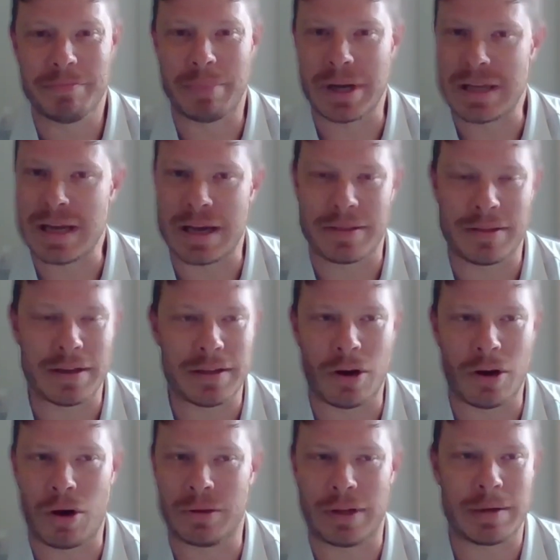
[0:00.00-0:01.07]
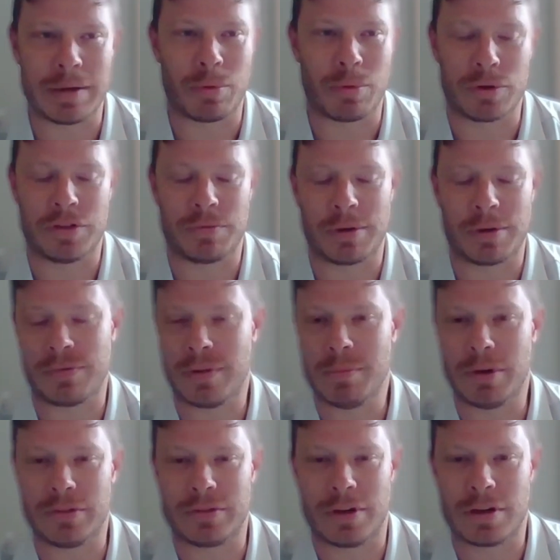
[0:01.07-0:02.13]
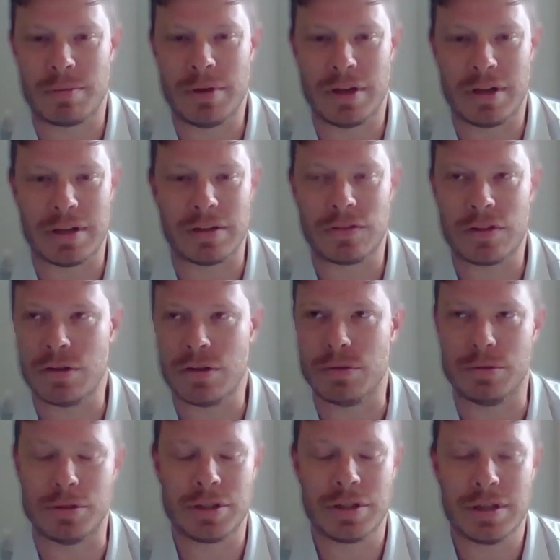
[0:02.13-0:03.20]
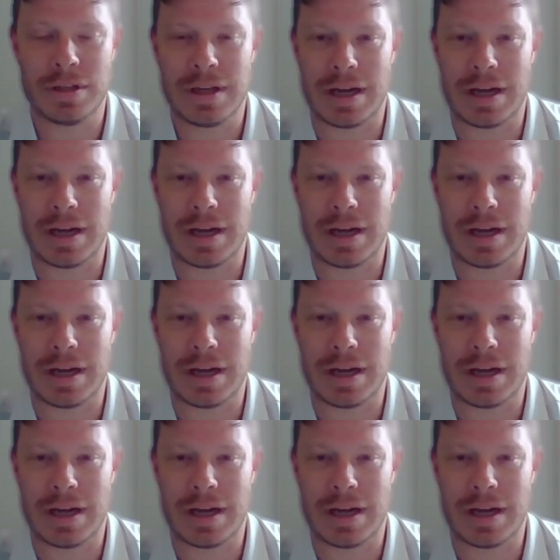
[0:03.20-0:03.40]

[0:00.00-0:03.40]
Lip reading: yeah, the online portion, especially for the military community, is huge.